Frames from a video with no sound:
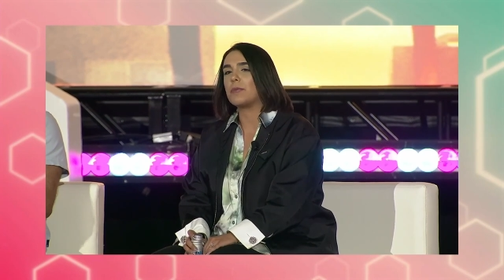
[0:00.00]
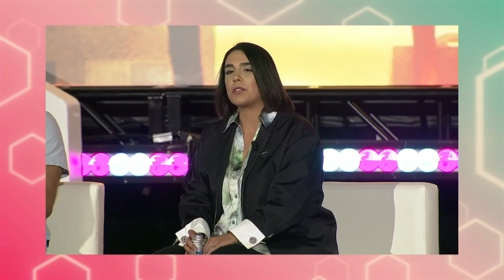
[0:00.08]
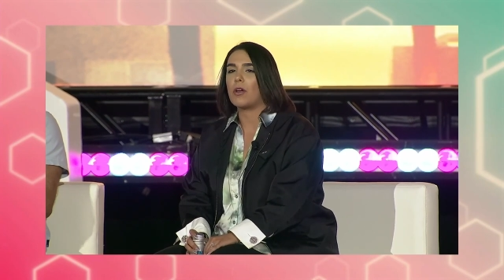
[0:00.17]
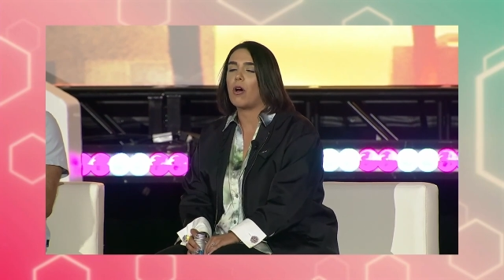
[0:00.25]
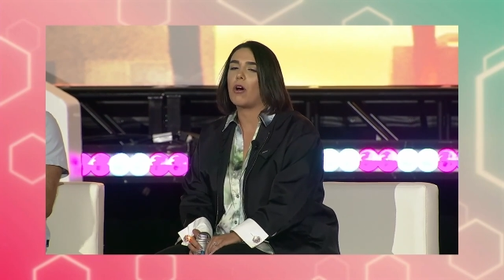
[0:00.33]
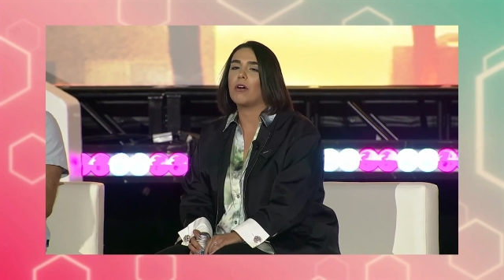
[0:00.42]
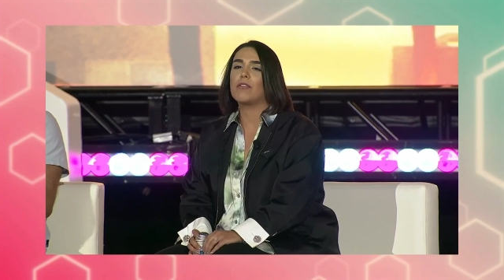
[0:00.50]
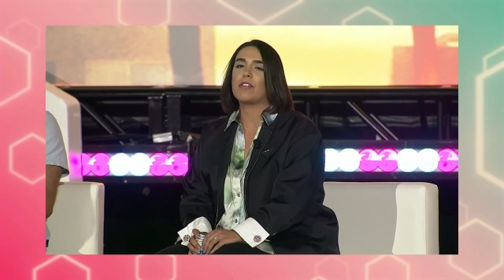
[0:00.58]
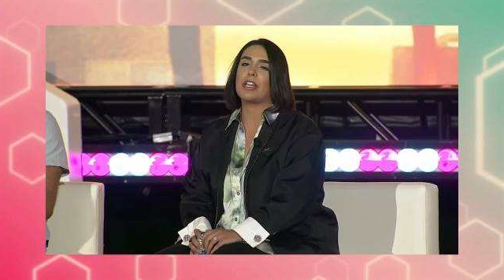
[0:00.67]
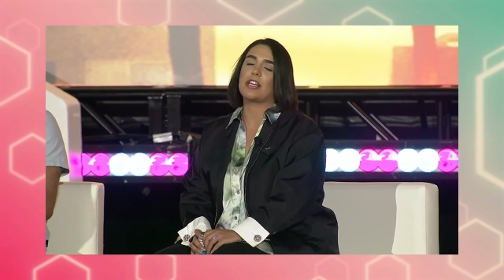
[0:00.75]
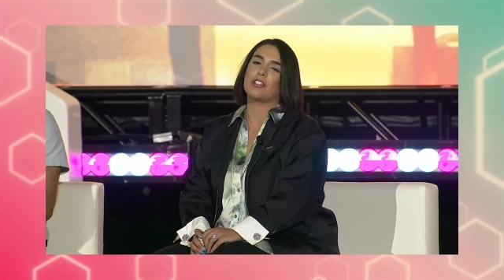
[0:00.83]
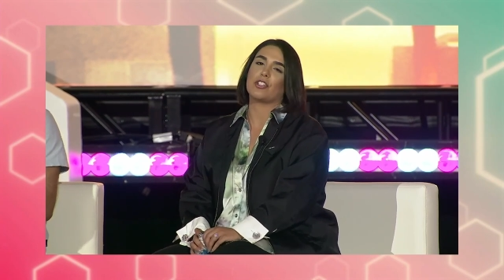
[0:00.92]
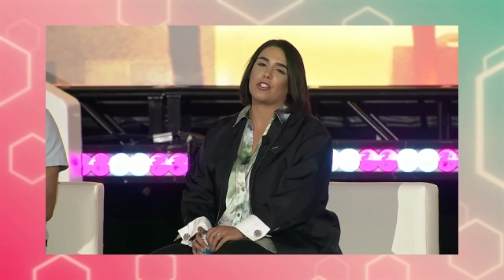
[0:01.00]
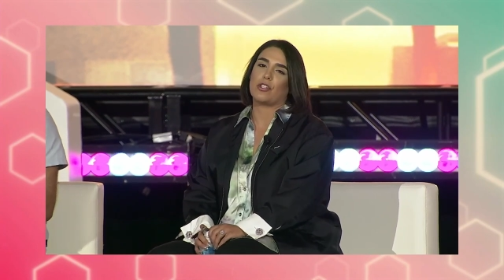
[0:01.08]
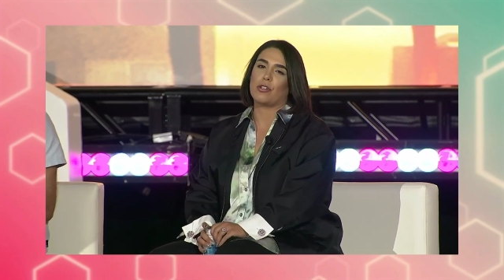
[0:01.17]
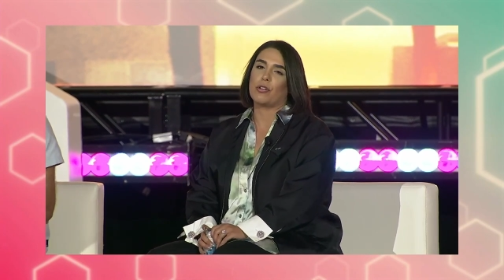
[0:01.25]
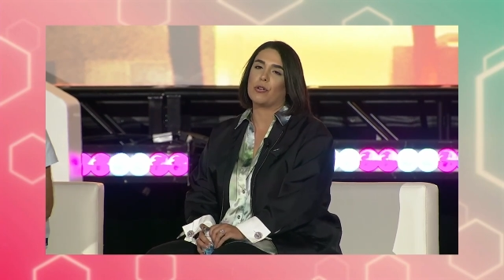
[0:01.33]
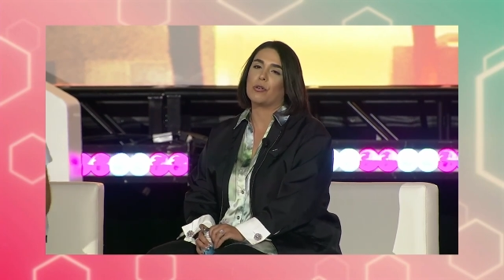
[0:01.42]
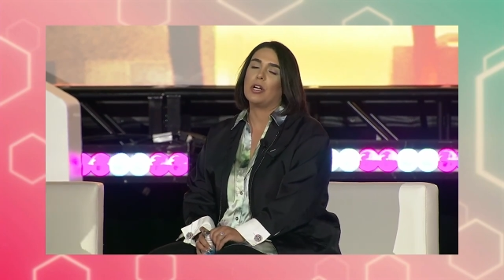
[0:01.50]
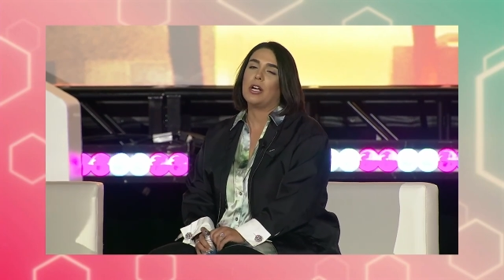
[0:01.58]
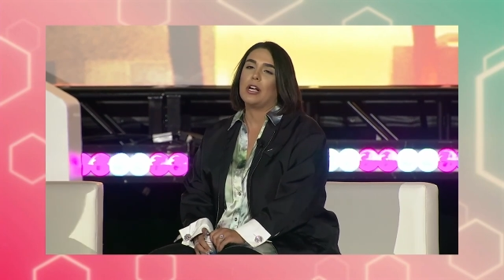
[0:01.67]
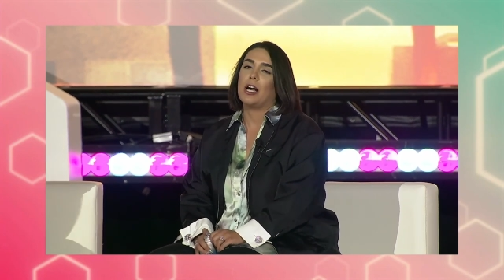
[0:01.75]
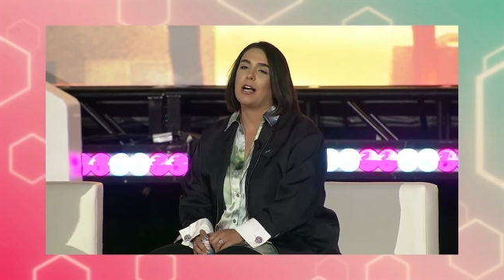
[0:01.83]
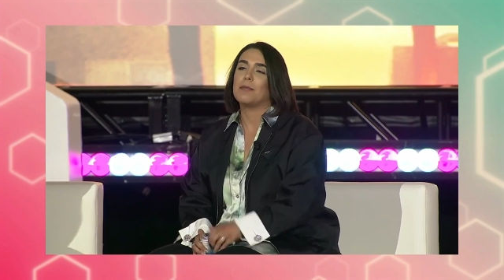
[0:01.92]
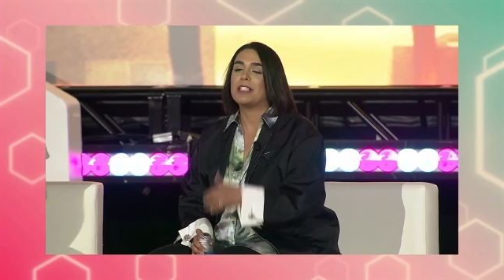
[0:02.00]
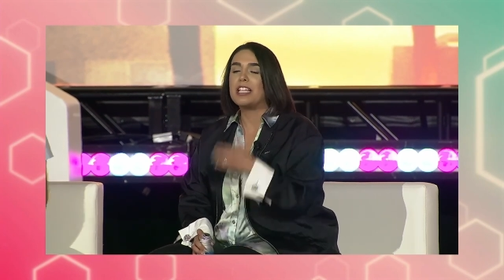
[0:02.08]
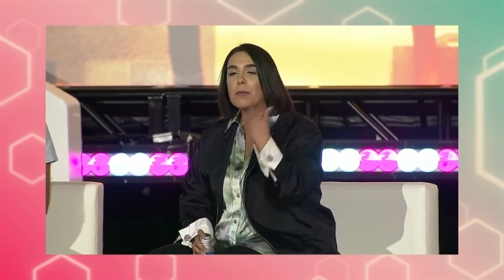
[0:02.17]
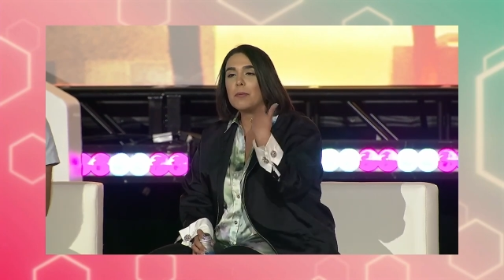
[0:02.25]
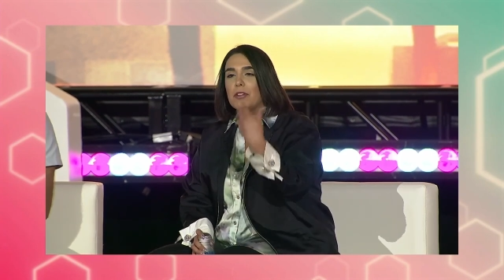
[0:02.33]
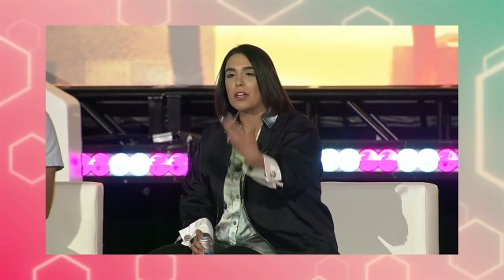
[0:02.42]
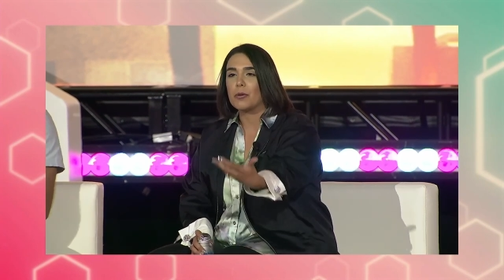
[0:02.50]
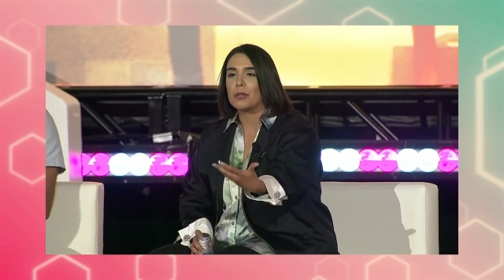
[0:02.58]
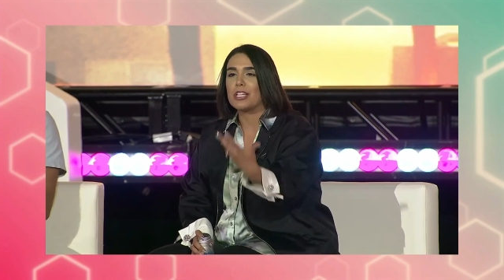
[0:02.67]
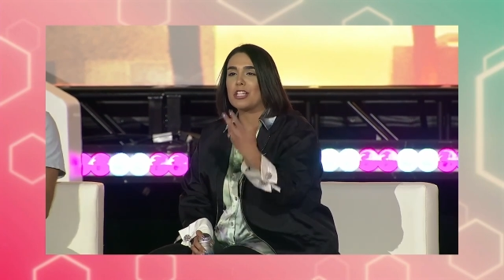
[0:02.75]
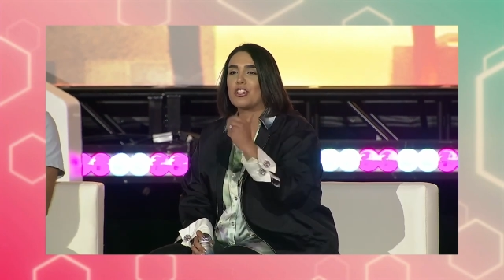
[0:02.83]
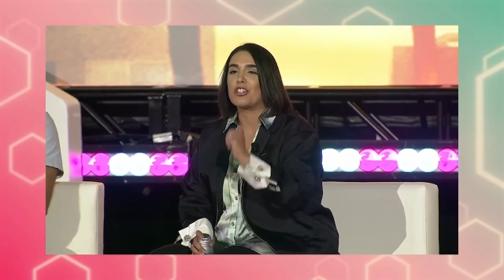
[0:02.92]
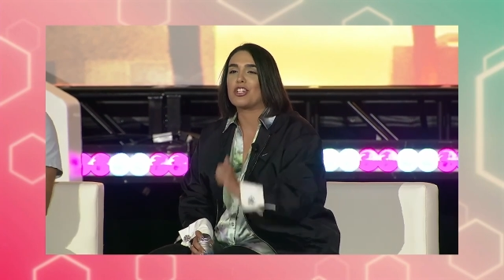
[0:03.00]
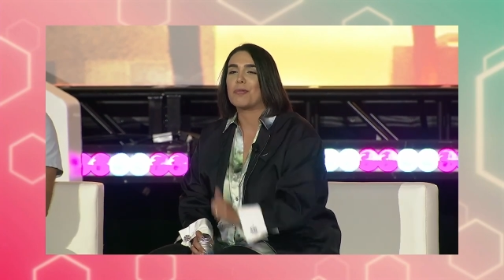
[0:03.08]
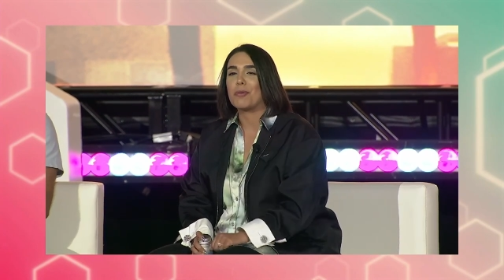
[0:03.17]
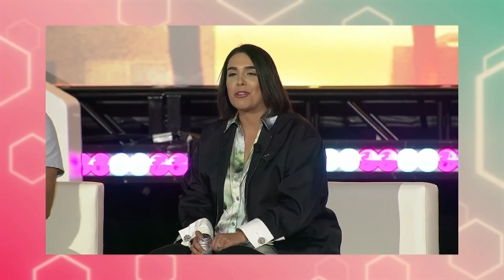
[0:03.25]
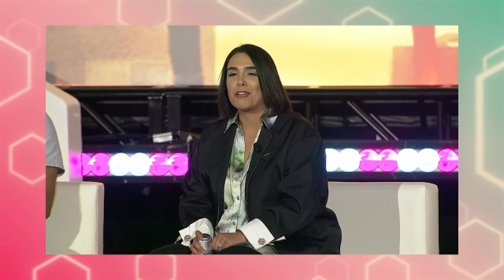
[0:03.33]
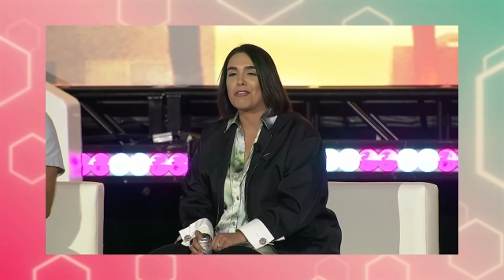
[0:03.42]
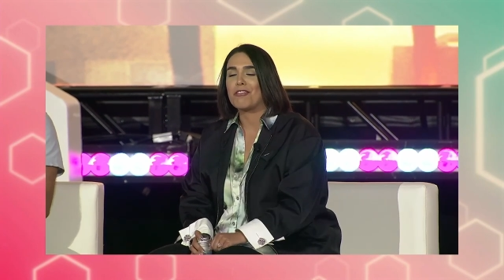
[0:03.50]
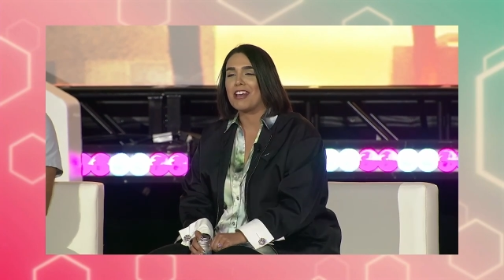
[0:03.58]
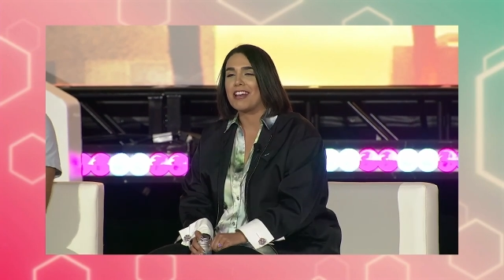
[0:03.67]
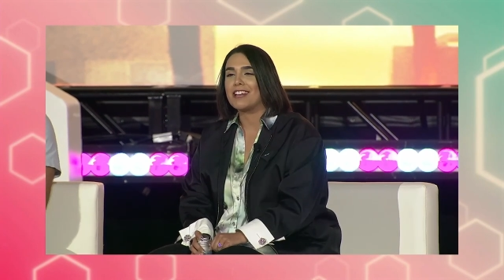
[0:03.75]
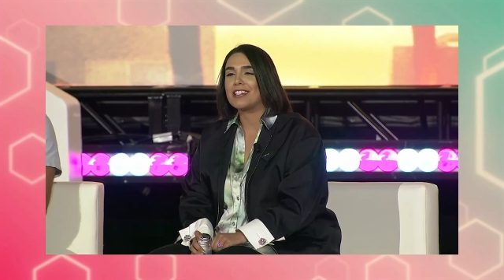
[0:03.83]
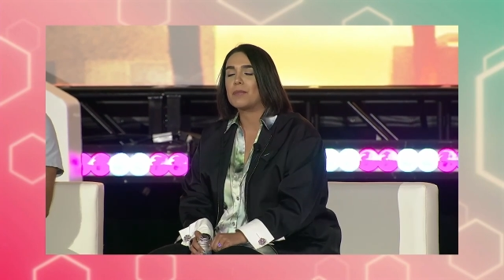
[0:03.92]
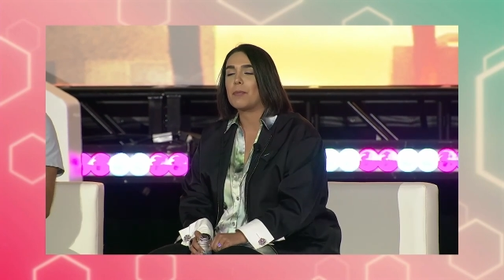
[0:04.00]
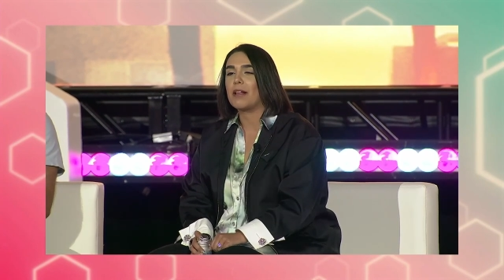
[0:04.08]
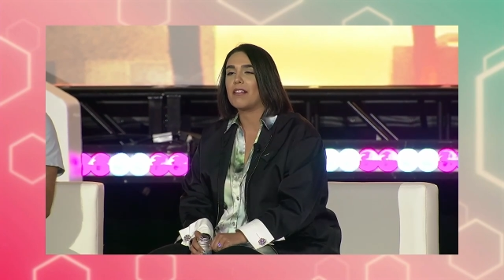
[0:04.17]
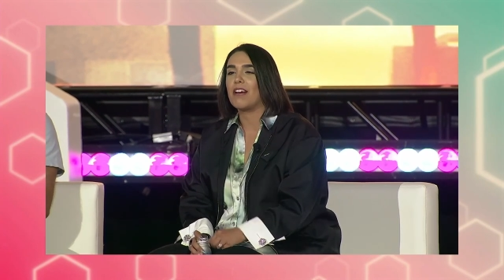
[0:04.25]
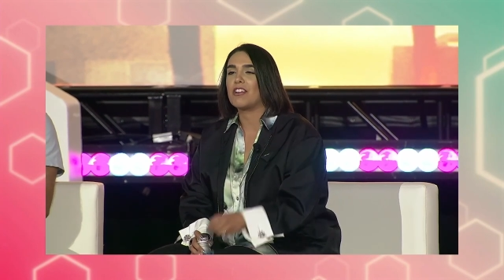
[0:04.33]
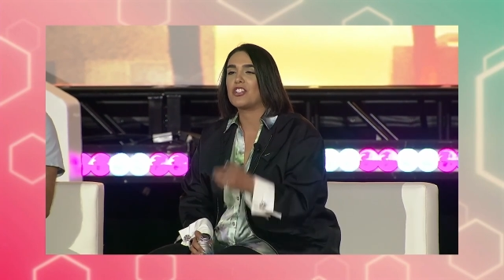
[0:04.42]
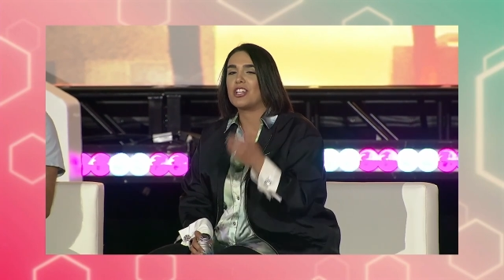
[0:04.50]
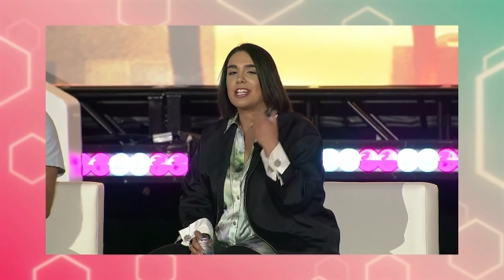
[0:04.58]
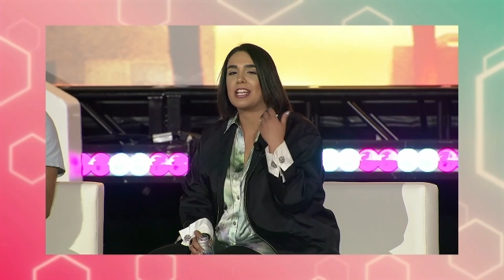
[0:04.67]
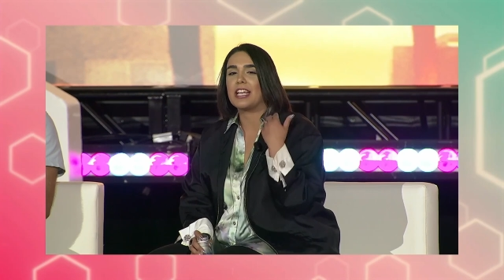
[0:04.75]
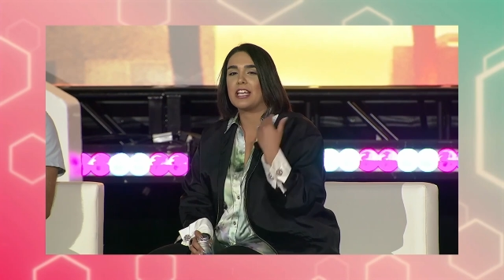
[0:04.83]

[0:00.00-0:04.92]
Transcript: solve is to deepen their relationship with their fans by launching